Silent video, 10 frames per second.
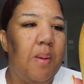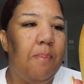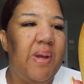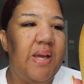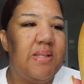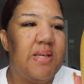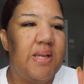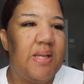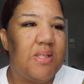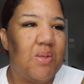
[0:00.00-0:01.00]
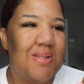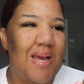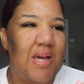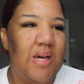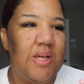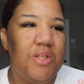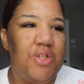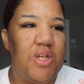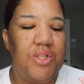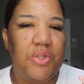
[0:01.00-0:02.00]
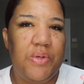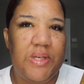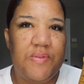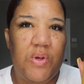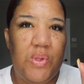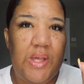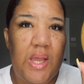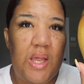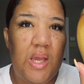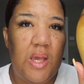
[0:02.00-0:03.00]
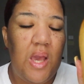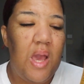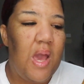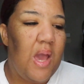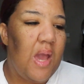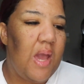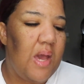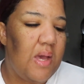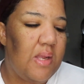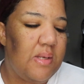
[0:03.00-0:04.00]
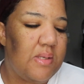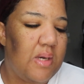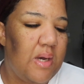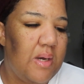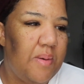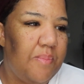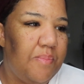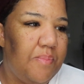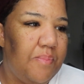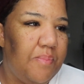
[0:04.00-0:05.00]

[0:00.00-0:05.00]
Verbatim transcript: beads in it, so it's like a gentle exfoliating. And um,